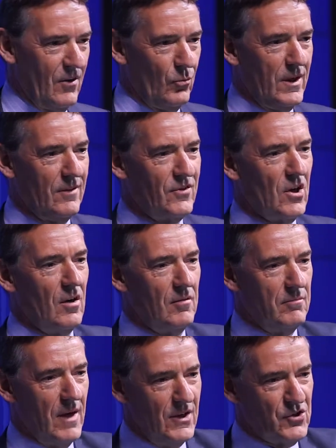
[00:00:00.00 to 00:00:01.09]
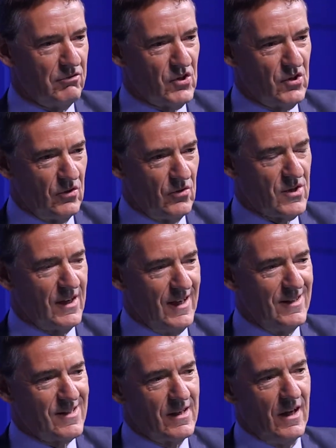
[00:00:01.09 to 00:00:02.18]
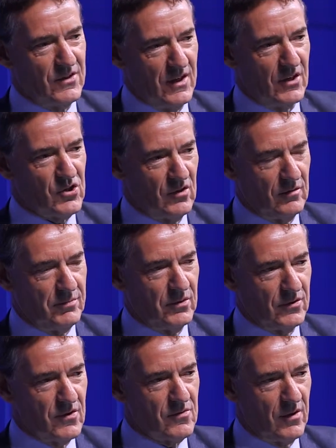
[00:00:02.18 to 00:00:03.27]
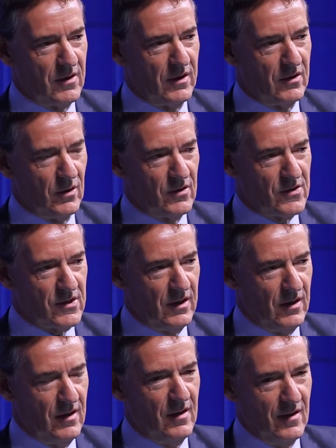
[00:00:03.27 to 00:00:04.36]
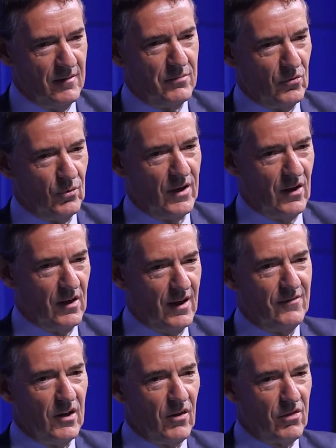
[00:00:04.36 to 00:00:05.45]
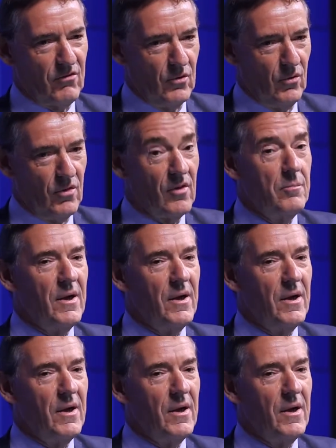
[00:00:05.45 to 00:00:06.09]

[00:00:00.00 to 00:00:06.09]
We have got major issues inside national borders with inequality, but we are living through the